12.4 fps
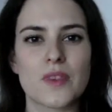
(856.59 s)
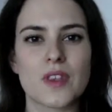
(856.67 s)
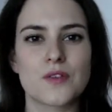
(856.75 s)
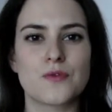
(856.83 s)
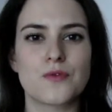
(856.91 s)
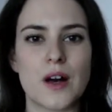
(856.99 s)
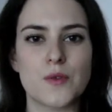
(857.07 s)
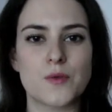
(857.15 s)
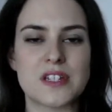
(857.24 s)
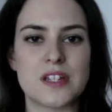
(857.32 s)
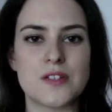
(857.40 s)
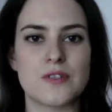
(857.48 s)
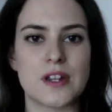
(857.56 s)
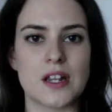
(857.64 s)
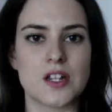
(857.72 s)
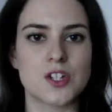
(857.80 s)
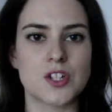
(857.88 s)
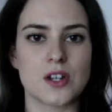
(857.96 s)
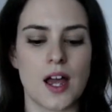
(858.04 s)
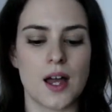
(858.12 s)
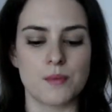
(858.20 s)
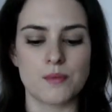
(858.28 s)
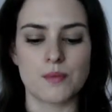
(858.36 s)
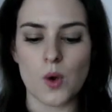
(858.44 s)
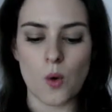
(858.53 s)
velvety finish.
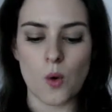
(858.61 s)
I